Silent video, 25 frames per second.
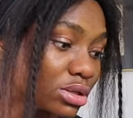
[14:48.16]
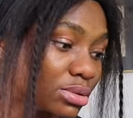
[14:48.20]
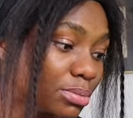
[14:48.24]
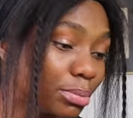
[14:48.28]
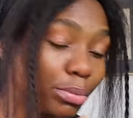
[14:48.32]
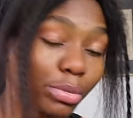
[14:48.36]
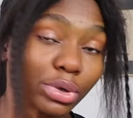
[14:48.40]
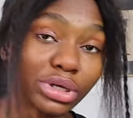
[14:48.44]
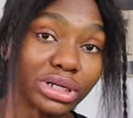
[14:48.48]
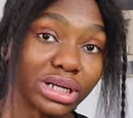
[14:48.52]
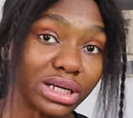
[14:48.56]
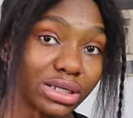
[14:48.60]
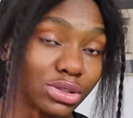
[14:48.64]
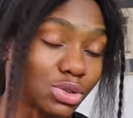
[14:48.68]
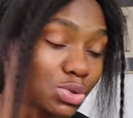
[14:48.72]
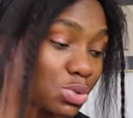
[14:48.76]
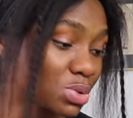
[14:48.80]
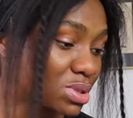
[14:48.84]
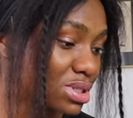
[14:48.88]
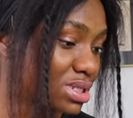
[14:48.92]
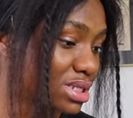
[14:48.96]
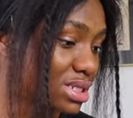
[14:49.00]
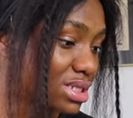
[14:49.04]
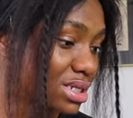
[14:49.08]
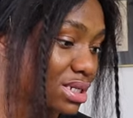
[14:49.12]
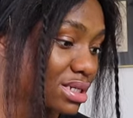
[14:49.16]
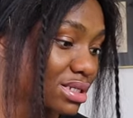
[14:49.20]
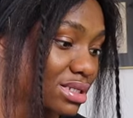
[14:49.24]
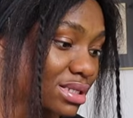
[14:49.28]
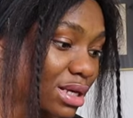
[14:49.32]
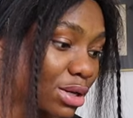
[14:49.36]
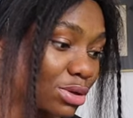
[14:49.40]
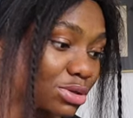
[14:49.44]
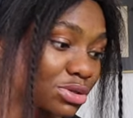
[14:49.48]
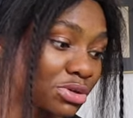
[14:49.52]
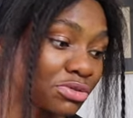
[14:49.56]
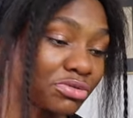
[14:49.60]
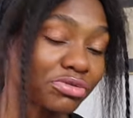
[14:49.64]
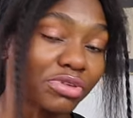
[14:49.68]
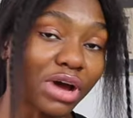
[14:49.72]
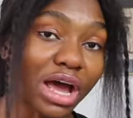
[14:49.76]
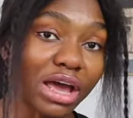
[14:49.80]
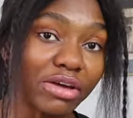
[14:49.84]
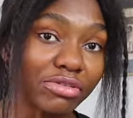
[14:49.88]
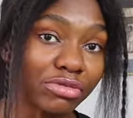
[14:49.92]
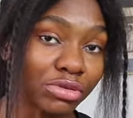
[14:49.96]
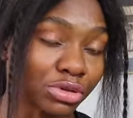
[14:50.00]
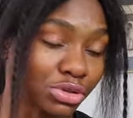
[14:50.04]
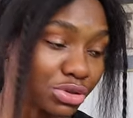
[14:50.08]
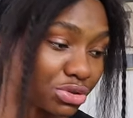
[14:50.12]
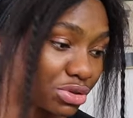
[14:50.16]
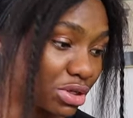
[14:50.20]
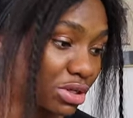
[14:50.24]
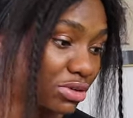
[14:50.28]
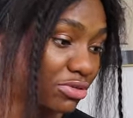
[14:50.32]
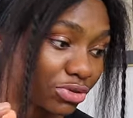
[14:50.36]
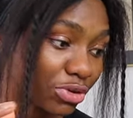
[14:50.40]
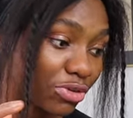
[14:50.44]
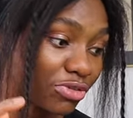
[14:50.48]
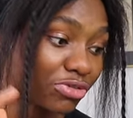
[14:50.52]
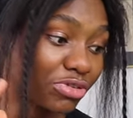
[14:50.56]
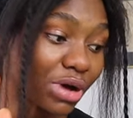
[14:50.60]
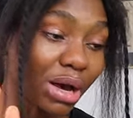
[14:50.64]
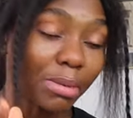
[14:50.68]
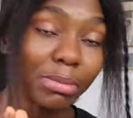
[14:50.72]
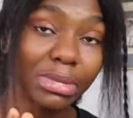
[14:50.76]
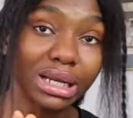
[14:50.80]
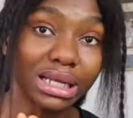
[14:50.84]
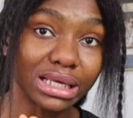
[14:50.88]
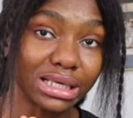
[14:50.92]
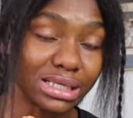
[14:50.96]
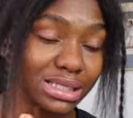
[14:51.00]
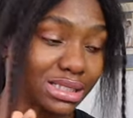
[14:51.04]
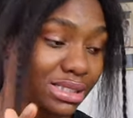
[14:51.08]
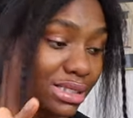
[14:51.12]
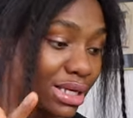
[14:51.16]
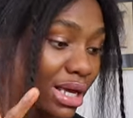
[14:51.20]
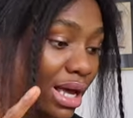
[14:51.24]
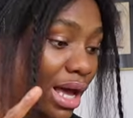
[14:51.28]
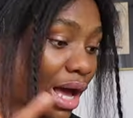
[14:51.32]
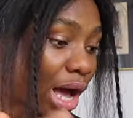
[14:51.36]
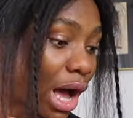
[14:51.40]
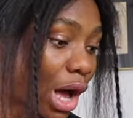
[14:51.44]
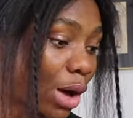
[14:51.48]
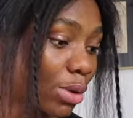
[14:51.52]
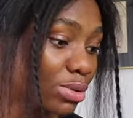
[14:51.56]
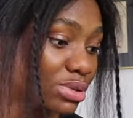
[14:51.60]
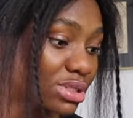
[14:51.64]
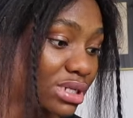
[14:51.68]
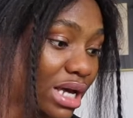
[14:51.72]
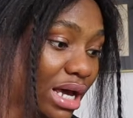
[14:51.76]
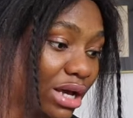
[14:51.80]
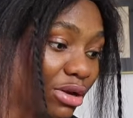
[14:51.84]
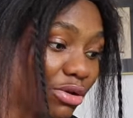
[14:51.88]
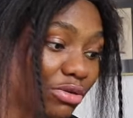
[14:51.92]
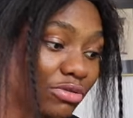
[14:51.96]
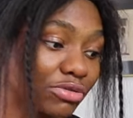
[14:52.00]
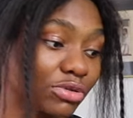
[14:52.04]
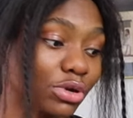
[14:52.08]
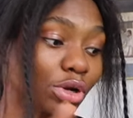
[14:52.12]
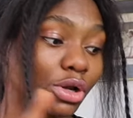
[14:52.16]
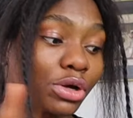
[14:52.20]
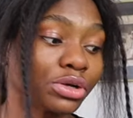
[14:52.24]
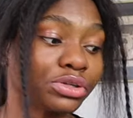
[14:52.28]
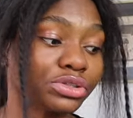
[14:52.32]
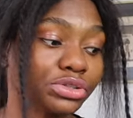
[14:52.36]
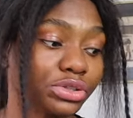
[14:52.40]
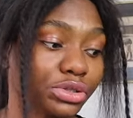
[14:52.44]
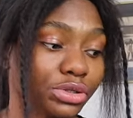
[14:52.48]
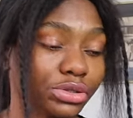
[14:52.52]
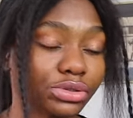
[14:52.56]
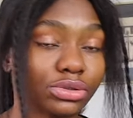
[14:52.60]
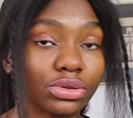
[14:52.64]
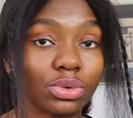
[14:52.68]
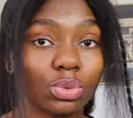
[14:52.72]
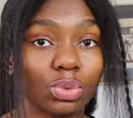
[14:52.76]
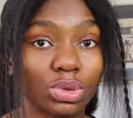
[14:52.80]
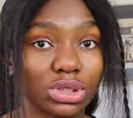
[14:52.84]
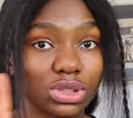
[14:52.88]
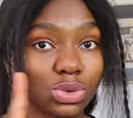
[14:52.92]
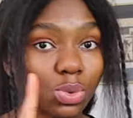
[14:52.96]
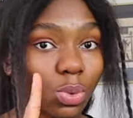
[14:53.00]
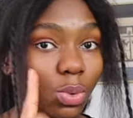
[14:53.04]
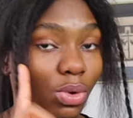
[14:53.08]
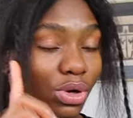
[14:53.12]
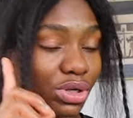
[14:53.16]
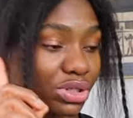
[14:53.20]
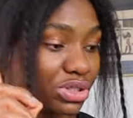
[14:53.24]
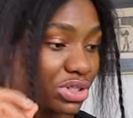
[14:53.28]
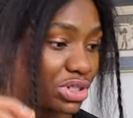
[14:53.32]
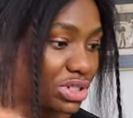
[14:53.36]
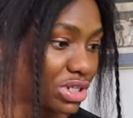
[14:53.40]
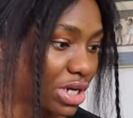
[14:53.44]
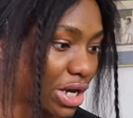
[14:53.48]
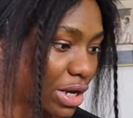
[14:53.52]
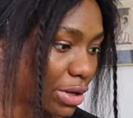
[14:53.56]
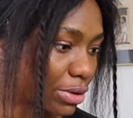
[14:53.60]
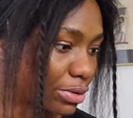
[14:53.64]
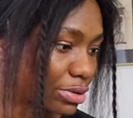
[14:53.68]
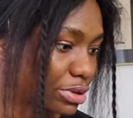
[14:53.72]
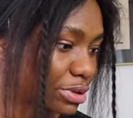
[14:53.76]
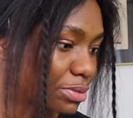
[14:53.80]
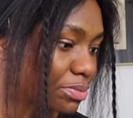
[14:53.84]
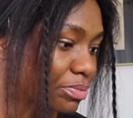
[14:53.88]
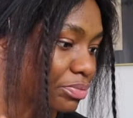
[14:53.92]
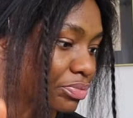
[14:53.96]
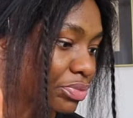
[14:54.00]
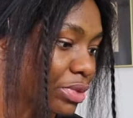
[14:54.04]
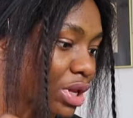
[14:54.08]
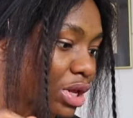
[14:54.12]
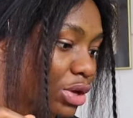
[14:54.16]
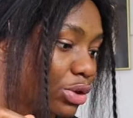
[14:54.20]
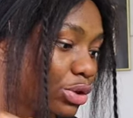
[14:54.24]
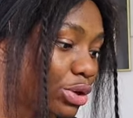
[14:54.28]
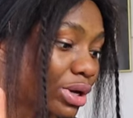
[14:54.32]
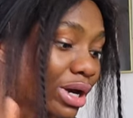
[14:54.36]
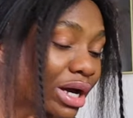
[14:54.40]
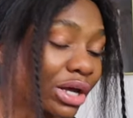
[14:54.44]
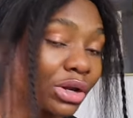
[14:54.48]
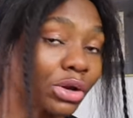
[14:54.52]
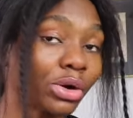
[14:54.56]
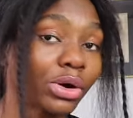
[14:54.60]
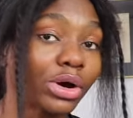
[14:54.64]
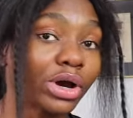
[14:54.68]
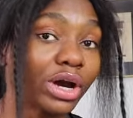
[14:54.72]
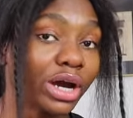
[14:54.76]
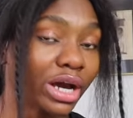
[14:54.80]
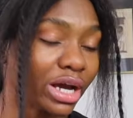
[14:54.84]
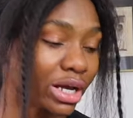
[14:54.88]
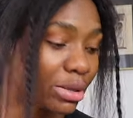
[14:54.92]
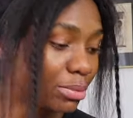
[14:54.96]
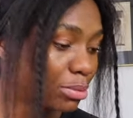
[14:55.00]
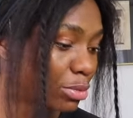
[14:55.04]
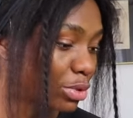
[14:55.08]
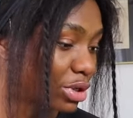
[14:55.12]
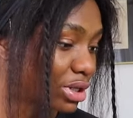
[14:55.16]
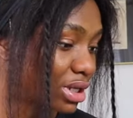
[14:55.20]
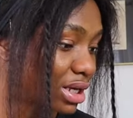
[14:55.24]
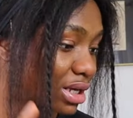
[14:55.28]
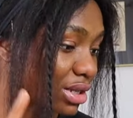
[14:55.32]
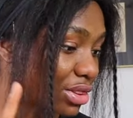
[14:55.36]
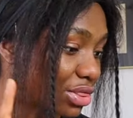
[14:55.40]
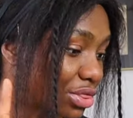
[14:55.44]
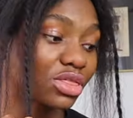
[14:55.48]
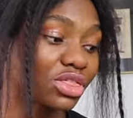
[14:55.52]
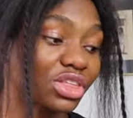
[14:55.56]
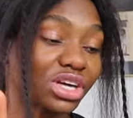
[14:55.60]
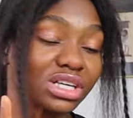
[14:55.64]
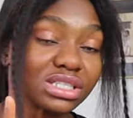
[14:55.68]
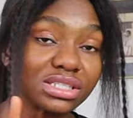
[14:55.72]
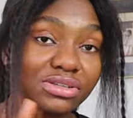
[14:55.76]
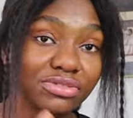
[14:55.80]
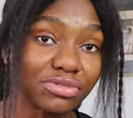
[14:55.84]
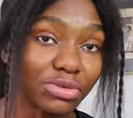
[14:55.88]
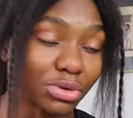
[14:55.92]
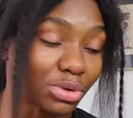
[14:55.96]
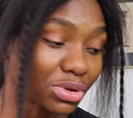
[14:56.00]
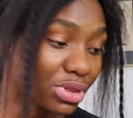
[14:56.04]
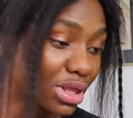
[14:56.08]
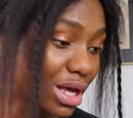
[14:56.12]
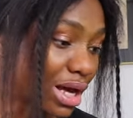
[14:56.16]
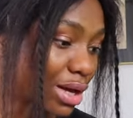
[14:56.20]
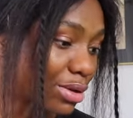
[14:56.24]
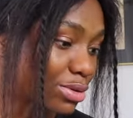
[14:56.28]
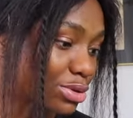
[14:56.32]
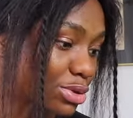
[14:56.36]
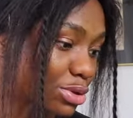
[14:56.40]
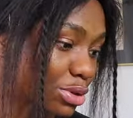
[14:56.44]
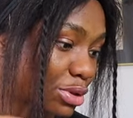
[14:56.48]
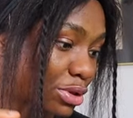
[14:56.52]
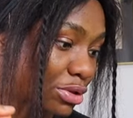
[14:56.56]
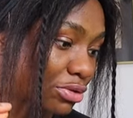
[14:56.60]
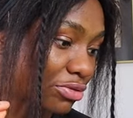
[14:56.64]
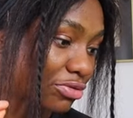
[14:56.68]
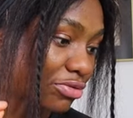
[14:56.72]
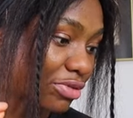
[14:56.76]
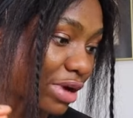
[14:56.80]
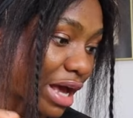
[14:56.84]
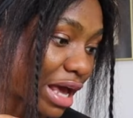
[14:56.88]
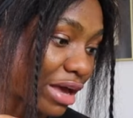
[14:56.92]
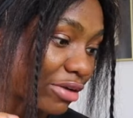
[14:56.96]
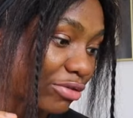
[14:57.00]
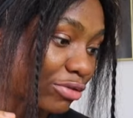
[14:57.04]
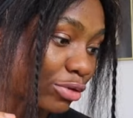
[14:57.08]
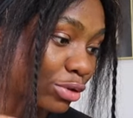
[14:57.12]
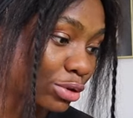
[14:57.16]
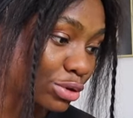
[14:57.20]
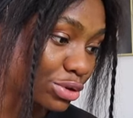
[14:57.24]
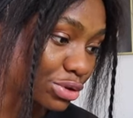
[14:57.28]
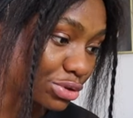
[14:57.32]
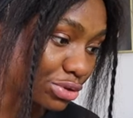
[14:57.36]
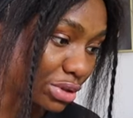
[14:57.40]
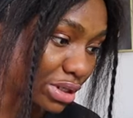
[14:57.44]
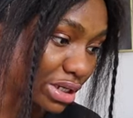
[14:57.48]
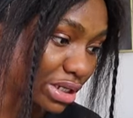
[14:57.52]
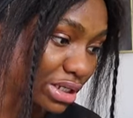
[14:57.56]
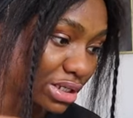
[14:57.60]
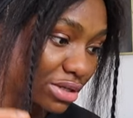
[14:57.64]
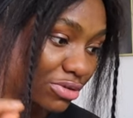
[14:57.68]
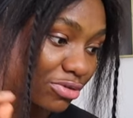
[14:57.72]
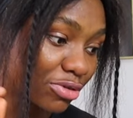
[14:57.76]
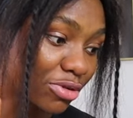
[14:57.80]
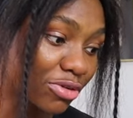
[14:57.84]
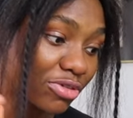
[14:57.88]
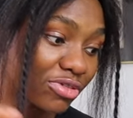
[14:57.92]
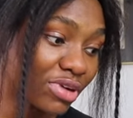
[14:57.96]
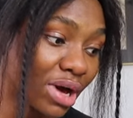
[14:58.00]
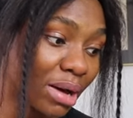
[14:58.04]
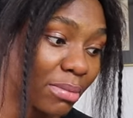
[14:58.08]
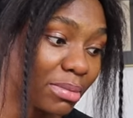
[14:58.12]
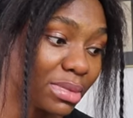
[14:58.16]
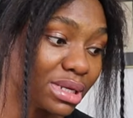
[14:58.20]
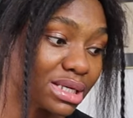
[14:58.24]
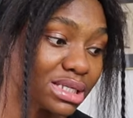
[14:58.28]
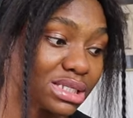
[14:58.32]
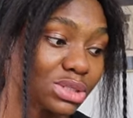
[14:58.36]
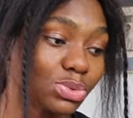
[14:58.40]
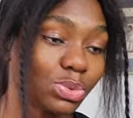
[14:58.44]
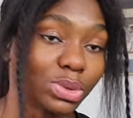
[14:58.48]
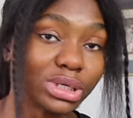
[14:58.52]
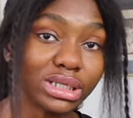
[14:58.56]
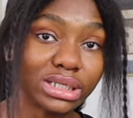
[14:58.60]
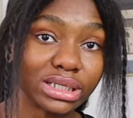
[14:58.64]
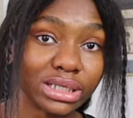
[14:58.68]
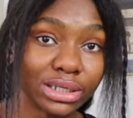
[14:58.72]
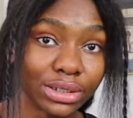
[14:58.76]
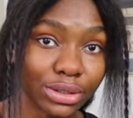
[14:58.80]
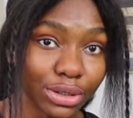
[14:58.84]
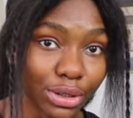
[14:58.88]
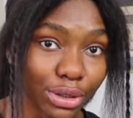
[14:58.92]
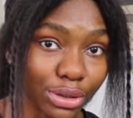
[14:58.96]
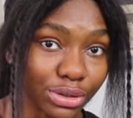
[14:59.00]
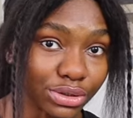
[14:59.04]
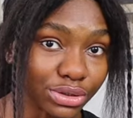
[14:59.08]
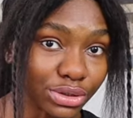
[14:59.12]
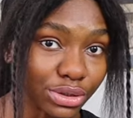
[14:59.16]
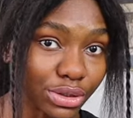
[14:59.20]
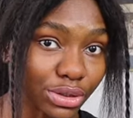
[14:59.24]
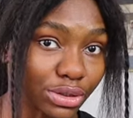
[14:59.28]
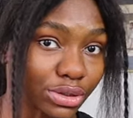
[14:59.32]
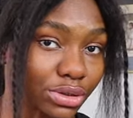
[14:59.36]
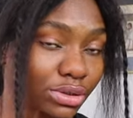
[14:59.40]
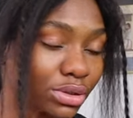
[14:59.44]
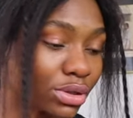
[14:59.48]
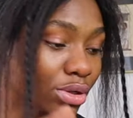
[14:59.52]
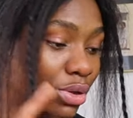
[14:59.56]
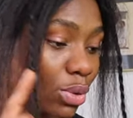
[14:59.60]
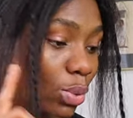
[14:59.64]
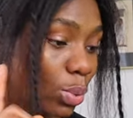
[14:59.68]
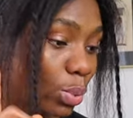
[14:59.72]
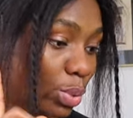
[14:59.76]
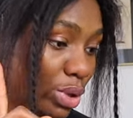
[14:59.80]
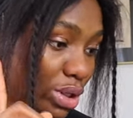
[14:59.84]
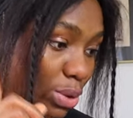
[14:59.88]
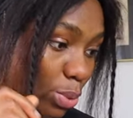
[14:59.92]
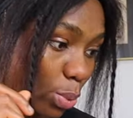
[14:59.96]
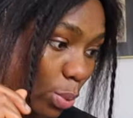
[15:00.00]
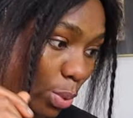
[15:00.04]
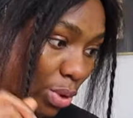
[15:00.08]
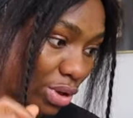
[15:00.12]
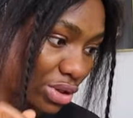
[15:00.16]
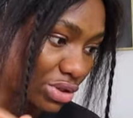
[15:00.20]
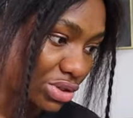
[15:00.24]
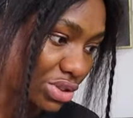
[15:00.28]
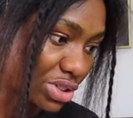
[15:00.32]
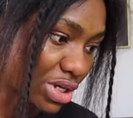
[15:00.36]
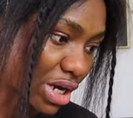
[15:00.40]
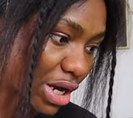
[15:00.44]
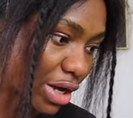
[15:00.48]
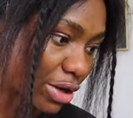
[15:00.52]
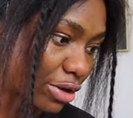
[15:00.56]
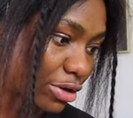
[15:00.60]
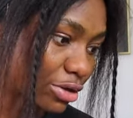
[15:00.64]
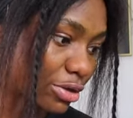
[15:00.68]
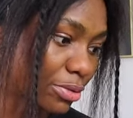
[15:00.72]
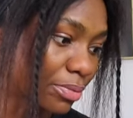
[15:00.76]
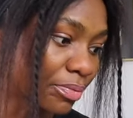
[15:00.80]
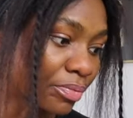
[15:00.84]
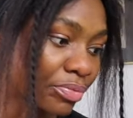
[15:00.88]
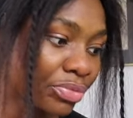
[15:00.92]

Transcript: 26,500 for families outside of London with one child. You cannot earn more than 34,500 for families within London with one child.